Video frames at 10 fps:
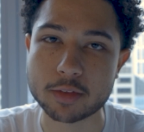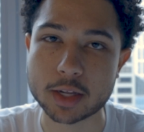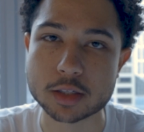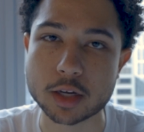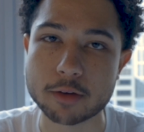of
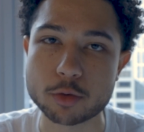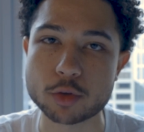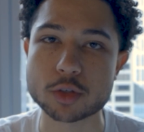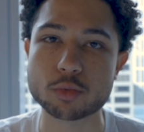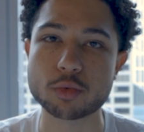that stuff. You
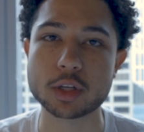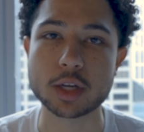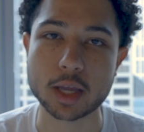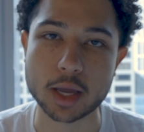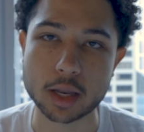just
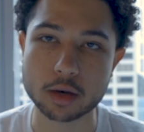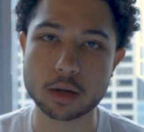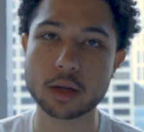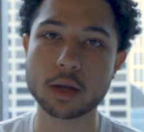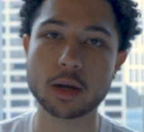really get
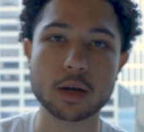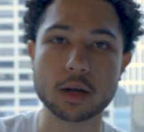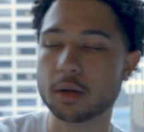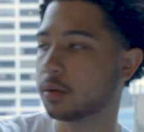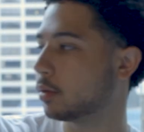
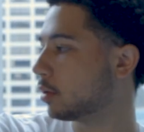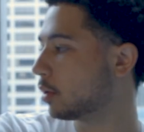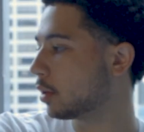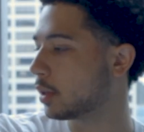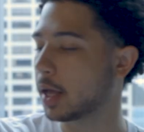
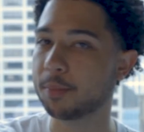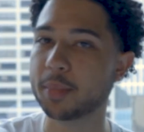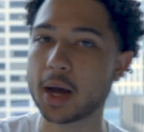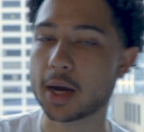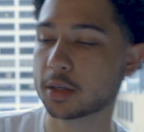that
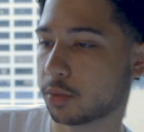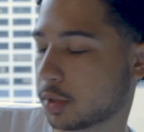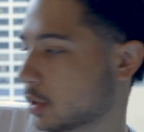box.